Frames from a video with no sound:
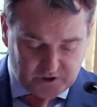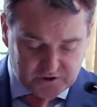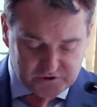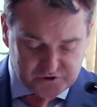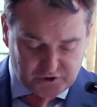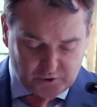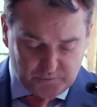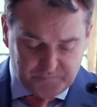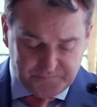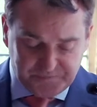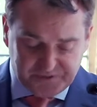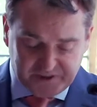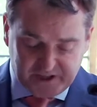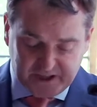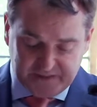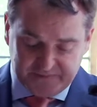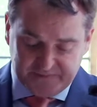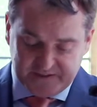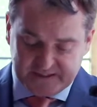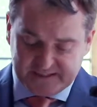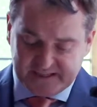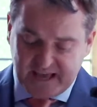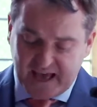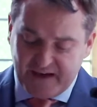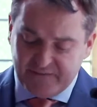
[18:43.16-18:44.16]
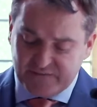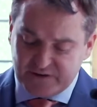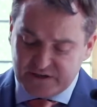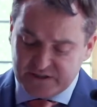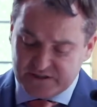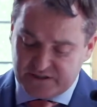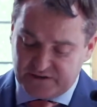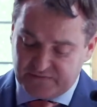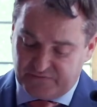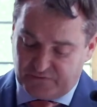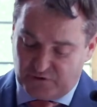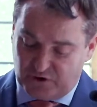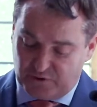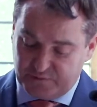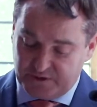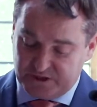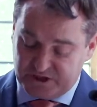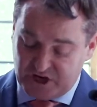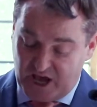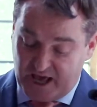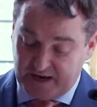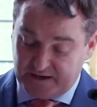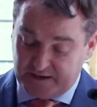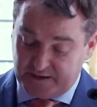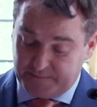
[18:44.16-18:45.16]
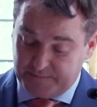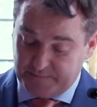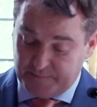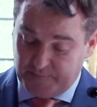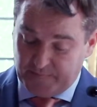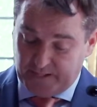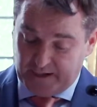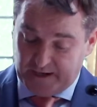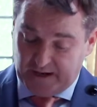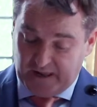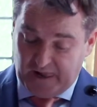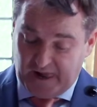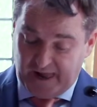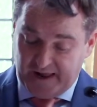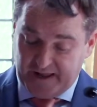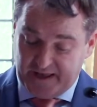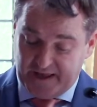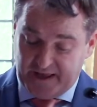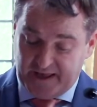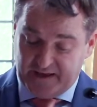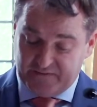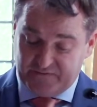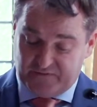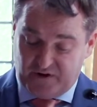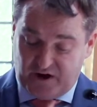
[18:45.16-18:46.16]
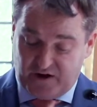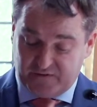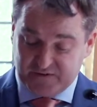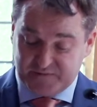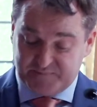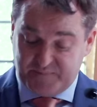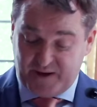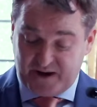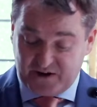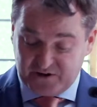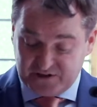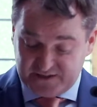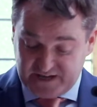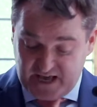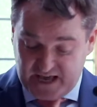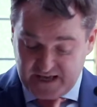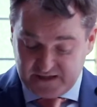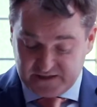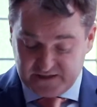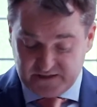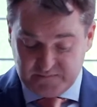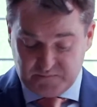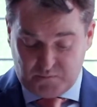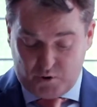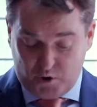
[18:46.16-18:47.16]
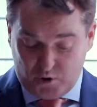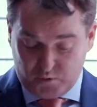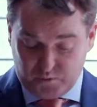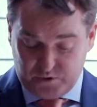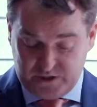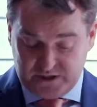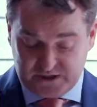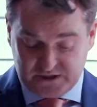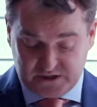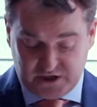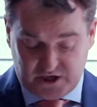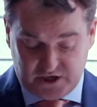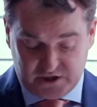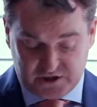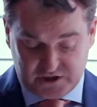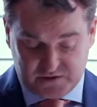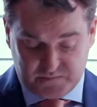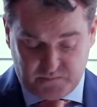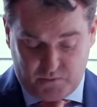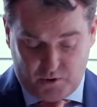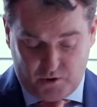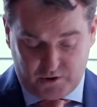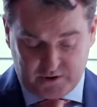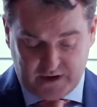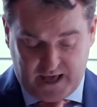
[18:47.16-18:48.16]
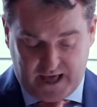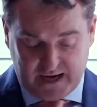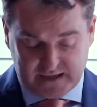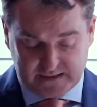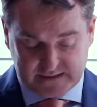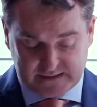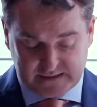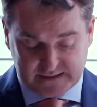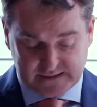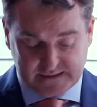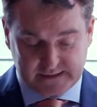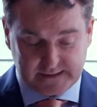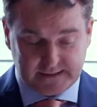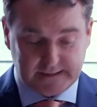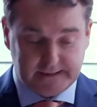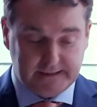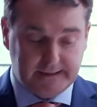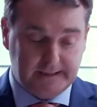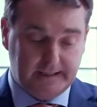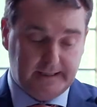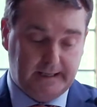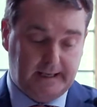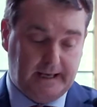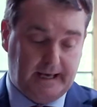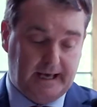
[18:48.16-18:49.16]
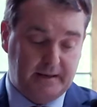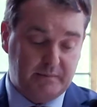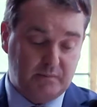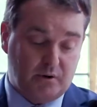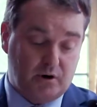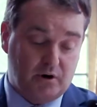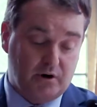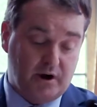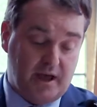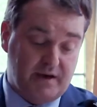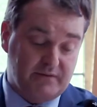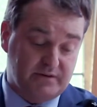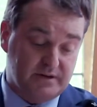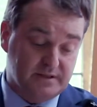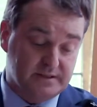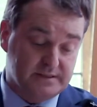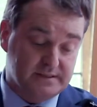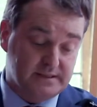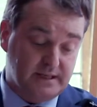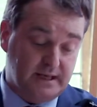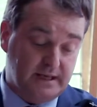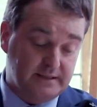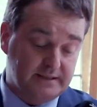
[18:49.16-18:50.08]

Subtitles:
So this evidence-informed agenda involves better data, more research, more analysis, and more evidence.